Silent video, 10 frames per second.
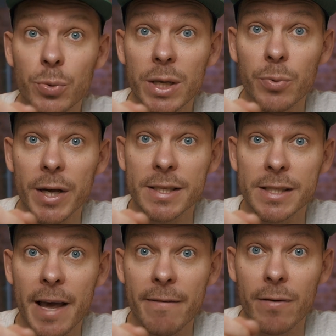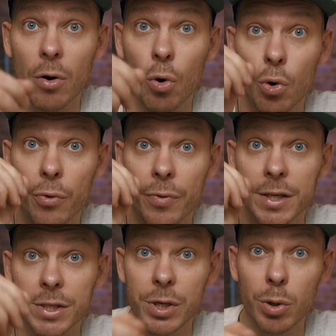weight we can save on
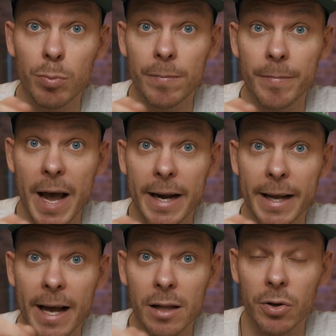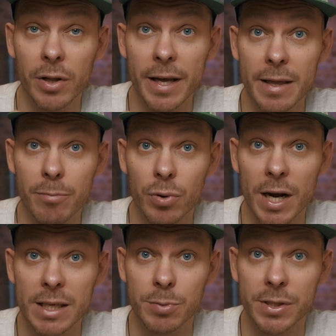the tube and calculate the
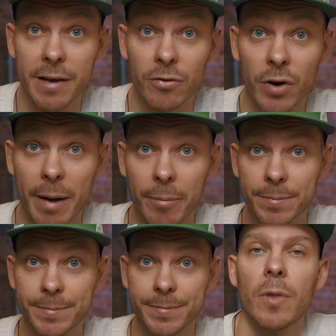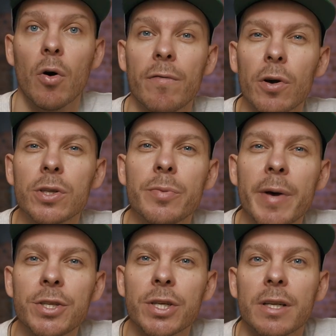price per save gram. Oh, forgot to
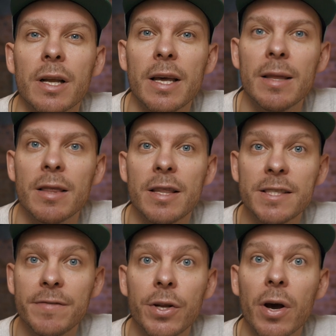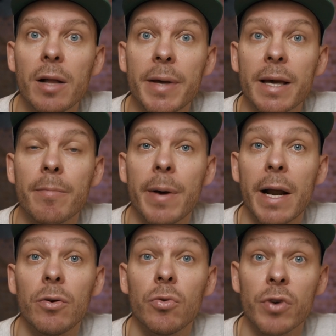mention, in this video I'll be
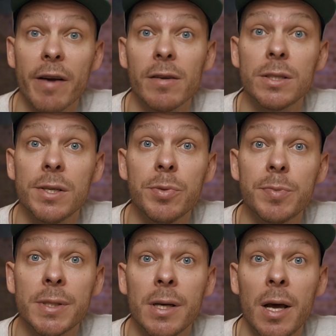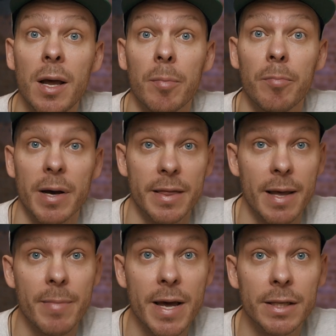comparing gravel tubes, but
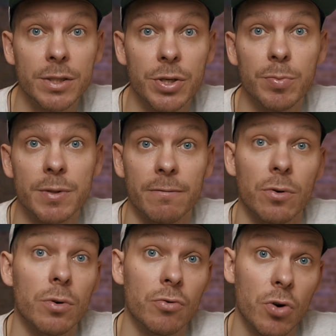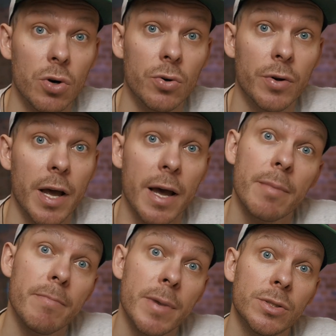they make tubes for road
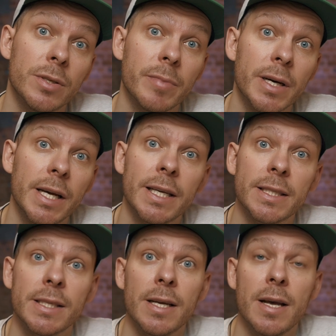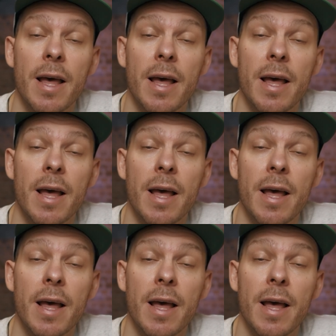and mountain bikes,